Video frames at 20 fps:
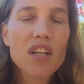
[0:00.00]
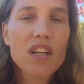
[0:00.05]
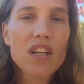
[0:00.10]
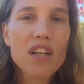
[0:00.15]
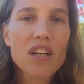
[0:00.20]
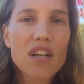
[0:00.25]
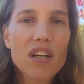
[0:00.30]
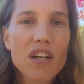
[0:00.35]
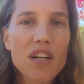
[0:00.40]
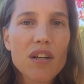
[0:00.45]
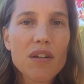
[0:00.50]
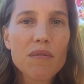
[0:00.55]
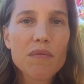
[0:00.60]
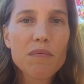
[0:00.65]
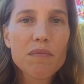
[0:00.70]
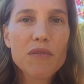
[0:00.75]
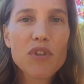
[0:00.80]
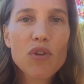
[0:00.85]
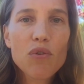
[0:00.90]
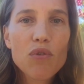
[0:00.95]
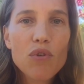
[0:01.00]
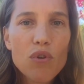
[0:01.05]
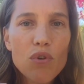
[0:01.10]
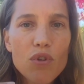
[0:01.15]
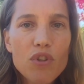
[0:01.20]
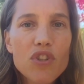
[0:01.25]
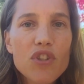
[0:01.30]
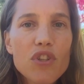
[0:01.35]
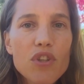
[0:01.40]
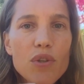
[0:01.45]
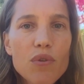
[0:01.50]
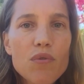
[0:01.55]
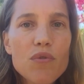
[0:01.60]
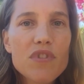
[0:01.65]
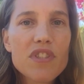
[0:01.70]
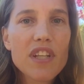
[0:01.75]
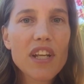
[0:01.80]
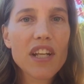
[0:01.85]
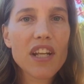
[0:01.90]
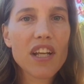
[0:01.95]
you could
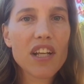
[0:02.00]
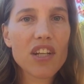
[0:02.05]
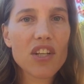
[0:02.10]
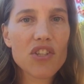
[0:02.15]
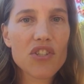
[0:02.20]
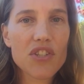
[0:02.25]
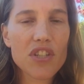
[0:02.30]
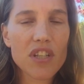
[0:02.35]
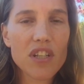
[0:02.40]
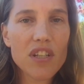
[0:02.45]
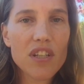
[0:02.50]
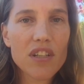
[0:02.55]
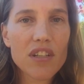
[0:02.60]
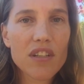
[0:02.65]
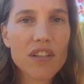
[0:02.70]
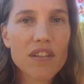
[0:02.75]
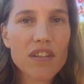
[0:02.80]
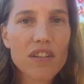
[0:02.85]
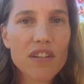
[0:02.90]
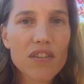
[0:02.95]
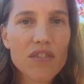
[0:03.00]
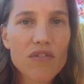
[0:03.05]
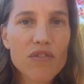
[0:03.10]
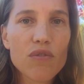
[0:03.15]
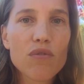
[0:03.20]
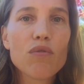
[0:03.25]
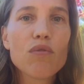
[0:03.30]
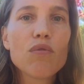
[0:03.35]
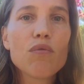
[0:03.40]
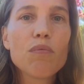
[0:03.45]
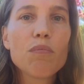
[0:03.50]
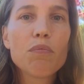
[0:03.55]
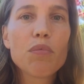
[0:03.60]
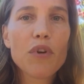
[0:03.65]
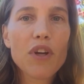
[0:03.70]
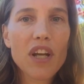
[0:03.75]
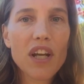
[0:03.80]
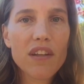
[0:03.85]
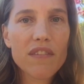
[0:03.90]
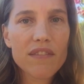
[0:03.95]
use that energy to
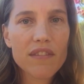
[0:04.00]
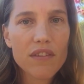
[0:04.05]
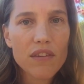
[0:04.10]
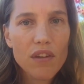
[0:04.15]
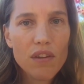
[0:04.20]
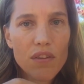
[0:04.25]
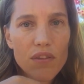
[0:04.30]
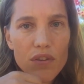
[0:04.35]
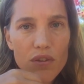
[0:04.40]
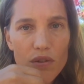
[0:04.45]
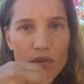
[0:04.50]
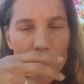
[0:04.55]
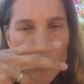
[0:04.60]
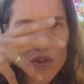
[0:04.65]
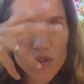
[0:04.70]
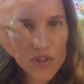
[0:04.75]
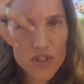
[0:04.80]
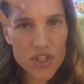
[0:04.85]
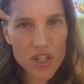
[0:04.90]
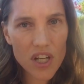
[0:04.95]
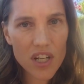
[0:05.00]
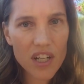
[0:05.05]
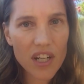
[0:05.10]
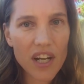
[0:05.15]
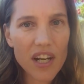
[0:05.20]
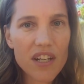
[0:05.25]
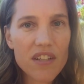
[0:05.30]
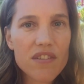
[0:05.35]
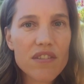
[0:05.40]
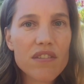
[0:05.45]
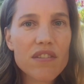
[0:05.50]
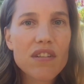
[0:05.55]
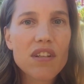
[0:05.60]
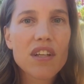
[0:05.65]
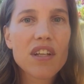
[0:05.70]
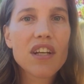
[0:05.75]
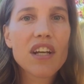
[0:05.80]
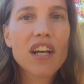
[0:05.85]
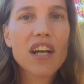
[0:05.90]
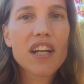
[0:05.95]
bring it through your chakras
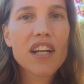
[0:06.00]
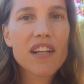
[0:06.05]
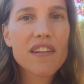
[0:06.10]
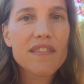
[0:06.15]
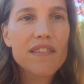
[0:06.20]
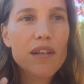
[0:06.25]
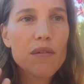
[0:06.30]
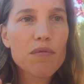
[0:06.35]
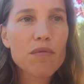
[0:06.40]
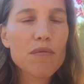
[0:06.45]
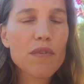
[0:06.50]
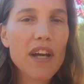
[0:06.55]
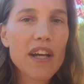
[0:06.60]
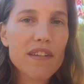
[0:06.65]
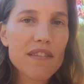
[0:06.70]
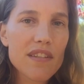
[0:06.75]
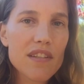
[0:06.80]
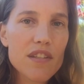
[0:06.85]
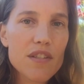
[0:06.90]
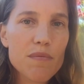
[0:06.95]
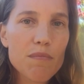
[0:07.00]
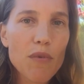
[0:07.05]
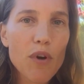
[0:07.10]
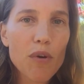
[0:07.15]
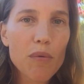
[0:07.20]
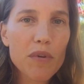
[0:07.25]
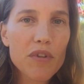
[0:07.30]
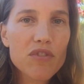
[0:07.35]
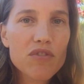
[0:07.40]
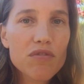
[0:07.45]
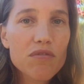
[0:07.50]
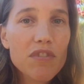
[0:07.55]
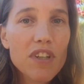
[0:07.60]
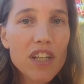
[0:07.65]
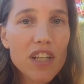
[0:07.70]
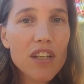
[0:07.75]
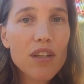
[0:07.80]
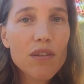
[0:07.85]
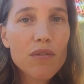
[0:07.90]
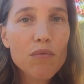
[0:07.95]
and at this moment
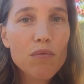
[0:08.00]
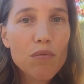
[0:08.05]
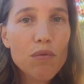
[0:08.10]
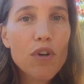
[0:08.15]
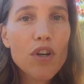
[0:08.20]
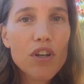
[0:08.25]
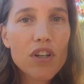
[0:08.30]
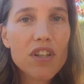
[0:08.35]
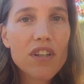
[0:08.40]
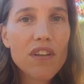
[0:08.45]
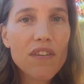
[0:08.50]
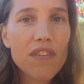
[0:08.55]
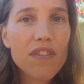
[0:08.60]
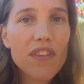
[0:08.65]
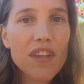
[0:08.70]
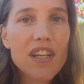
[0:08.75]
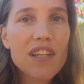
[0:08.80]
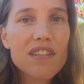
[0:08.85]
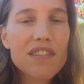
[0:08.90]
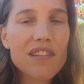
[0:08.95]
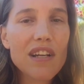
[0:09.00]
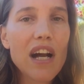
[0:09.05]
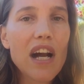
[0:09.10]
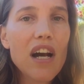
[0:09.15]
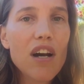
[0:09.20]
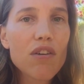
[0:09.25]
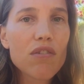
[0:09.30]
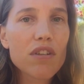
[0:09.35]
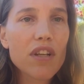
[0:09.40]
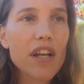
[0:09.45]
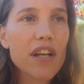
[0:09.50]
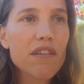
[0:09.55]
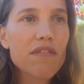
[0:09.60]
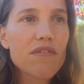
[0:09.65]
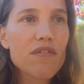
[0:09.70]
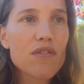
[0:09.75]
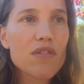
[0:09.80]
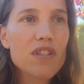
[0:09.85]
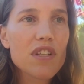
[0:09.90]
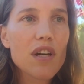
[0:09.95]
really work things out. Like,
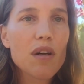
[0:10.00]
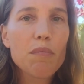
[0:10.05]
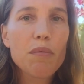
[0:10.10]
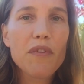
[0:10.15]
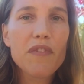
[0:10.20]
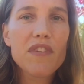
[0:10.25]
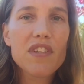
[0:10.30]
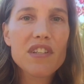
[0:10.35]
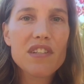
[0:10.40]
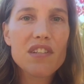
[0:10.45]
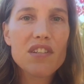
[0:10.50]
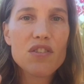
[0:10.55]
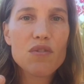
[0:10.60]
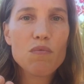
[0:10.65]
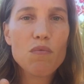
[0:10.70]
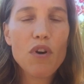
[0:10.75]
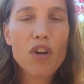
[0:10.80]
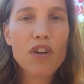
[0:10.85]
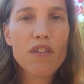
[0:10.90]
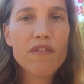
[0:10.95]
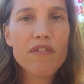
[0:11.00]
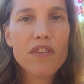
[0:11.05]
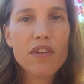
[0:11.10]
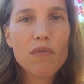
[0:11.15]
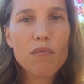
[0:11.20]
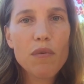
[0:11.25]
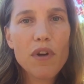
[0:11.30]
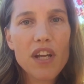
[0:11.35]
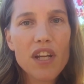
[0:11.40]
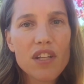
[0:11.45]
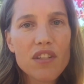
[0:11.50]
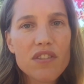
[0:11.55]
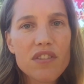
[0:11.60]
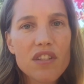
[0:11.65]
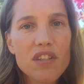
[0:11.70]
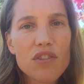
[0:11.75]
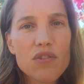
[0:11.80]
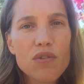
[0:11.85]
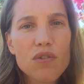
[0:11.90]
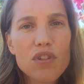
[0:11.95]
for example, this is one of the
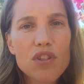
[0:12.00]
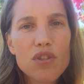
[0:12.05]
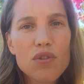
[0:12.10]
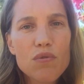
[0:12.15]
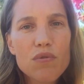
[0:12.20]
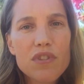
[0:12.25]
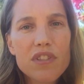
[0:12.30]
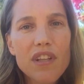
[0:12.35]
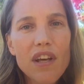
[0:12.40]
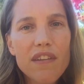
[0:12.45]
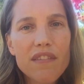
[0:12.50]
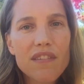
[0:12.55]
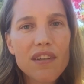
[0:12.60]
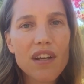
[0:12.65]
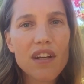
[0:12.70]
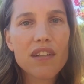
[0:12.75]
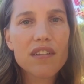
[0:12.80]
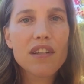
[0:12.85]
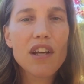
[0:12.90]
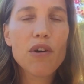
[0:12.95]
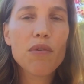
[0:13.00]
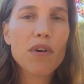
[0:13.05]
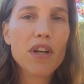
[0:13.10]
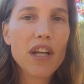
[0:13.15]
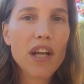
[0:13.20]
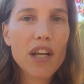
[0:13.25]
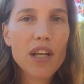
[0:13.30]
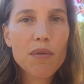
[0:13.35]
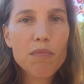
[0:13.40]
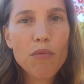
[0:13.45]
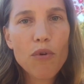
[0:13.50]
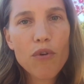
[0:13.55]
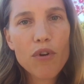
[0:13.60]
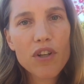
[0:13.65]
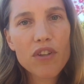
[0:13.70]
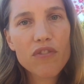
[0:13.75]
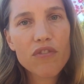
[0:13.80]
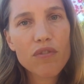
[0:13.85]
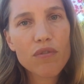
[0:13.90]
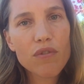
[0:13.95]
ways that you can use Tantra. Now we're getting more
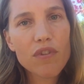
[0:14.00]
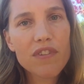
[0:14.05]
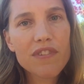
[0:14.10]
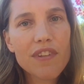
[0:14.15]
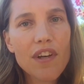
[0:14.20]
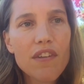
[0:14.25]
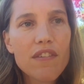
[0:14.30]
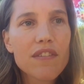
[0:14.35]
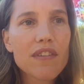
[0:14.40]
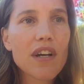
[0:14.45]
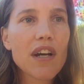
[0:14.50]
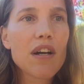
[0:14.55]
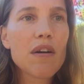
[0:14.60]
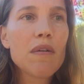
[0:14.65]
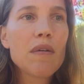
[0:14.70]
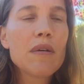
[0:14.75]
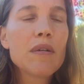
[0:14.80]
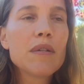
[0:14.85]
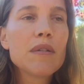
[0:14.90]
into the Tantra.